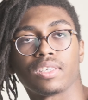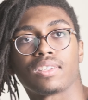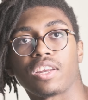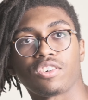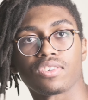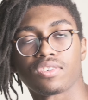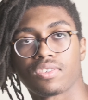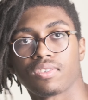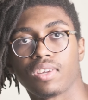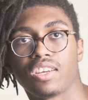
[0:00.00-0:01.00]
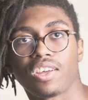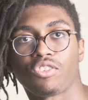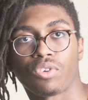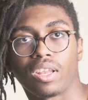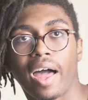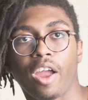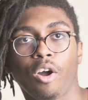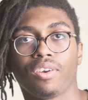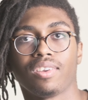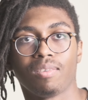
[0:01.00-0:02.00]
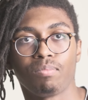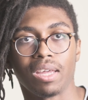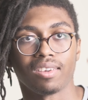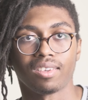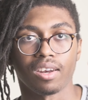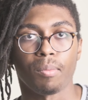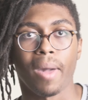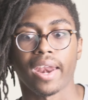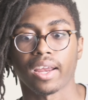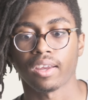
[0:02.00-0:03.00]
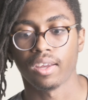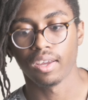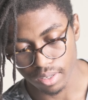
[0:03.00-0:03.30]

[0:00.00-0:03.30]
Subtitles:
It's not just, it doesn't rely on being cinematic.